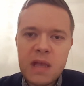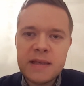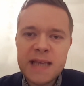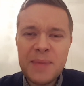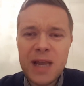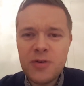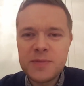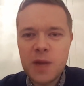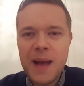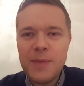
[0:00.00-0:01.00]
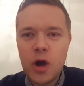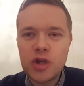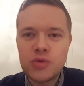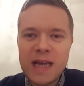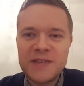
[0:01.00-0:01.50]
Sam Ingram's on about
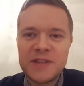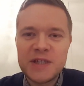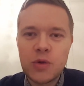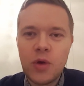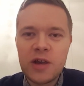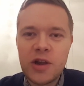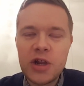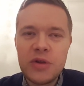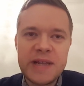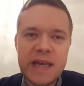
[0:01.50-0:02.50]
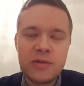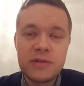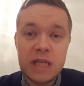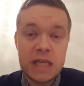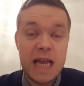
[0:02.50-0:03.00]
Marcus Rashford stalling on a new deal.
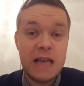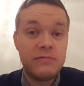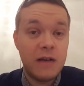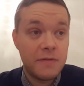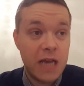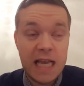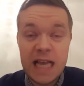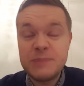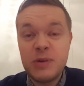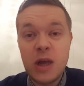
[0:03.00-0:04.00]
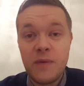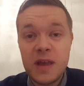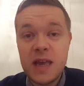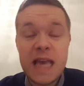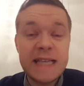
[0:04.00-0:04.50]
It's pretty
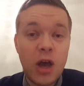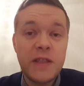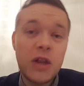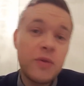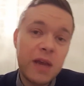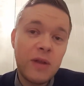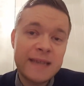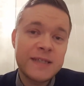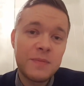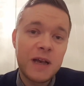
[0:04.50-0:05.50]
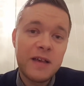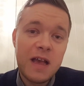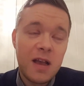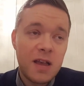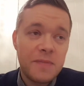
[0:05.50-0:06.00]
obvious. He signed a new deal last summer.
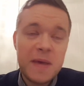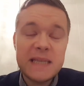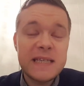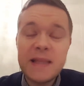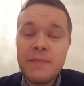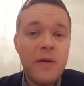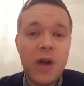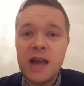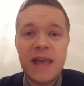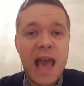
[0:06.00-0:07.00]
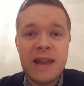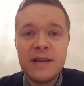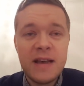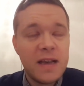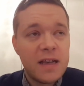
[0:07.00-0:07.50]
I mean, this is the Mirror
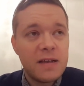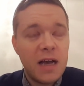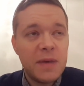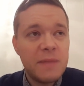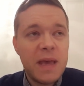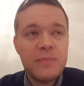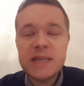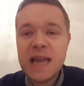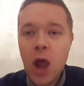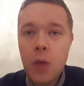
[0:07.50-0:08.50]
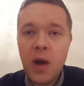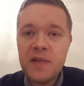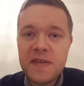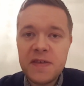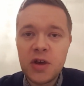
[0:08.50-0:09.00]
again. I mean, people say don't buy
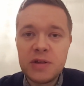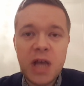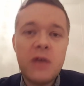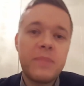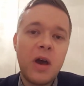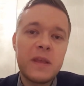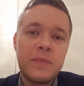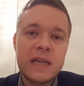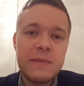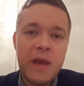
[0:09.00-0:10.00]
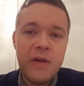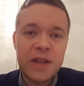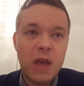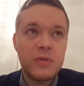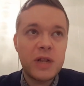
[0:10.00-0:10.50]
the Sun, don't buy the bloody Mirror,
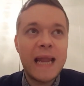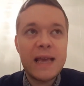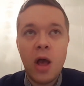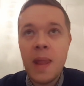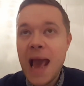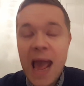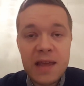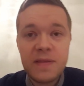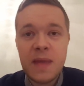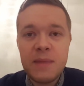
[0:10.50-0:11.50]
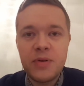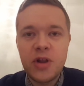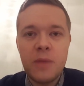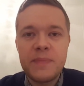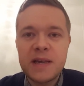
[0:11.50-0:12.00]
don't click on anything they put
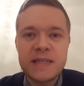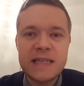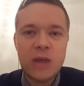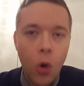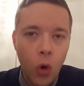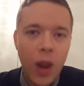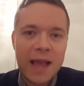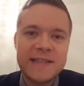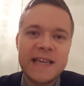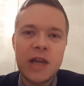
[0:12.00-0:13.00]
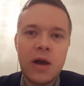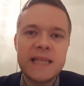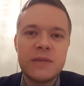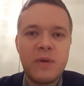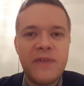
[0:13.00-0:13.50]
up, because it's all
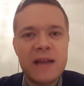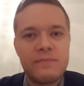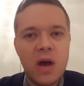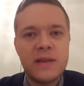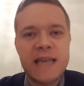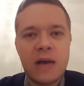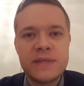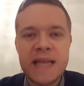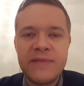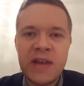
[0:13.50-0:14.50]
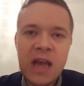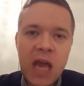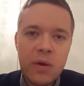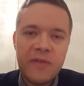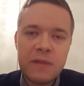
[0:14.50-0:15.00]
anti-United. We've had Martial's leaving,
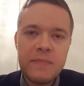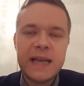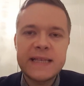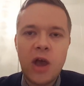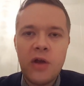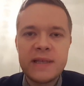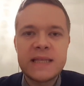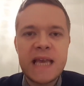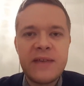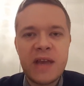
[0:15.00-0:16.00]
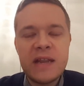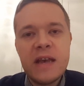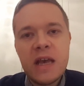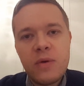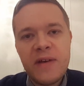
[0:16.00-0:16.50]
we've had Mkhitaryan's leaving,
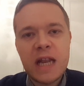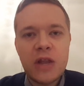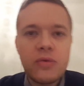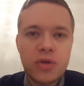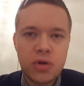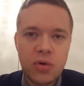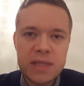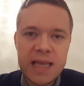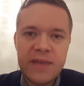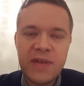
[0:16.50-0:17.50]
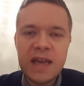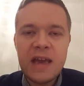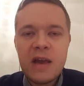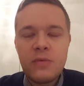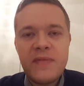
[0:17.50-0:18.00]
we've had Luke Shaw's leaving,
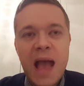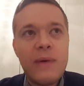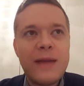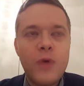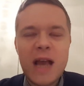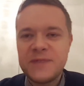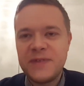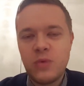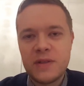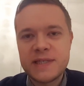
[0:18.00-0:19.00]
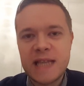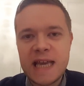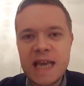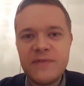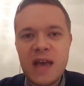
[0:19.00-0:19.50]
we've now had Rashford wants to
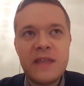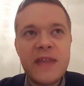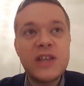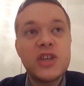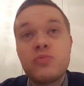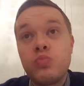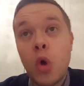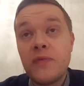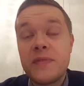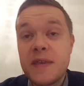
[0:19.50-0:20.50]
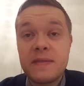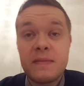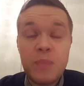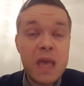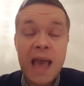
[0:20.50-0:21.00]
leave. They just want to
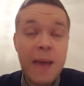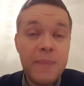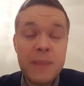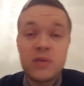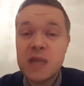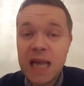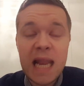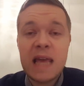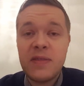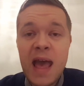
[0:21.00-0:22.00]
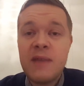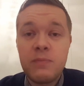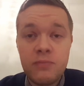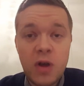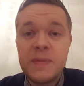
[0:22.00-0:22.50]
get people to click
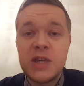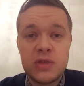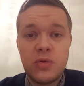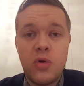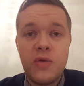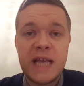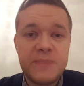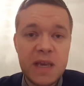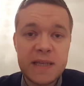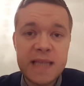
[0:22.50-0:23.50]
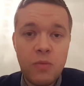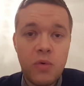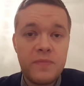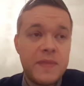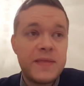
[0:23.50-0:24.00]
their rubbish stories, because
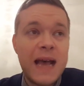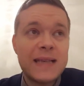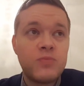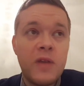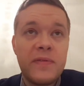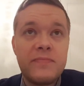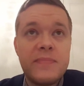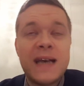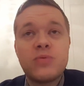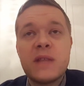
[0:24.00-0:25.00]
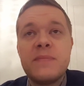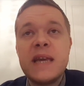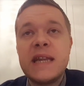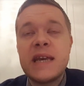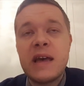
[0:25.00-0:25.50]
that's what the
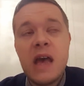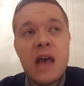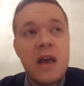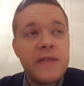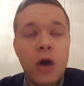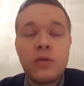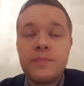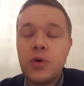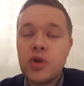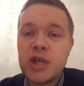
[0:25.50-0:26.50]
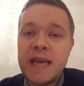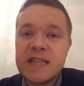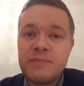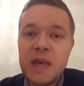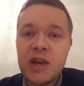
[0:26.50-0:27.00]
media, the old
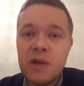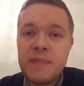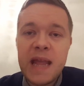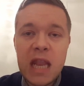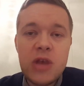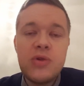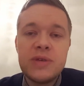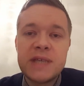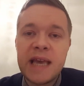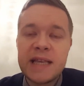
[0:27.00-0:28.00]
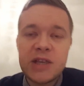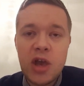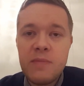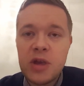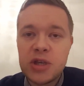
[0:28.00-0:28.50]
broadsheets have become. They're losing
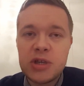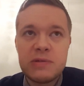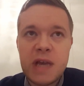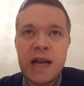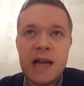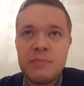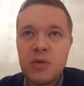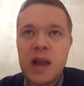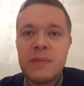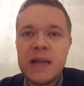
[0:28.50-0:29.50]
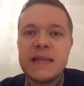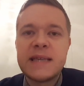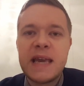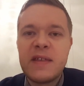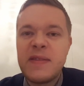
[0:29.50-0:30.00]
so much
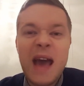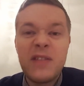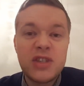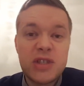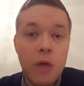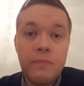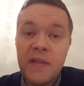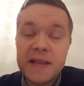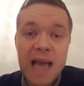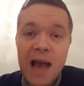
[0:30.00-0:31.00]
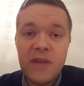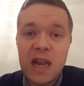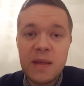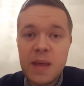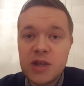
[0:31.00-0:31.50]
credibility that now they just don't bother to have
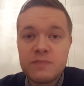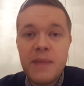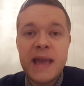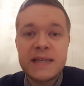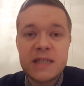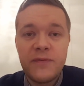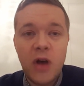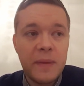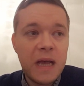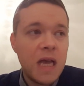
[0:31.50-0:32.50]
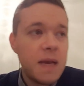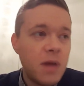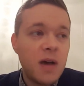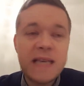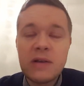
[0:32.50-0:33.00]
any, and they just make stuff up.
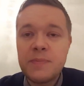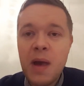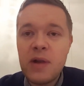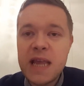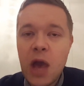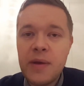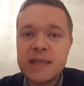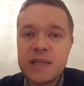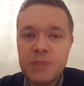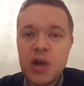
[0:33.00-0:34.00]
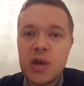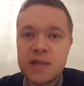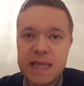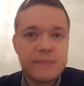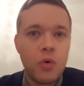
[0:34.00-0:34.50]
Martial's apparently going to
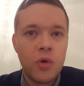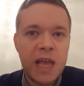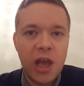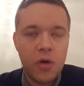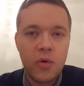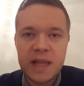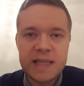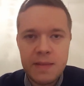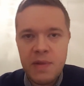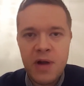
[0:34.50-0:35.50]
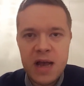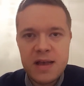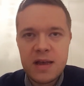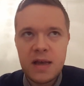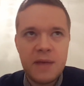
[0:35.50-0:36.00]
Spurs this morning, according to the Mirror.
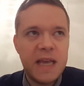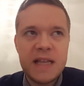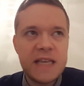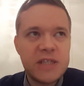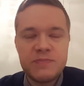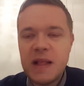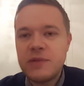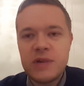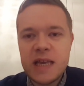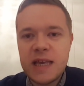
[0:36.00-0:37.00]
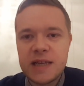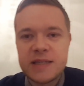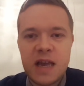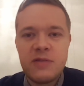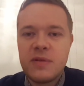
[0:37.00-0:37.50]
I mean, it's just bloody ridiculous. So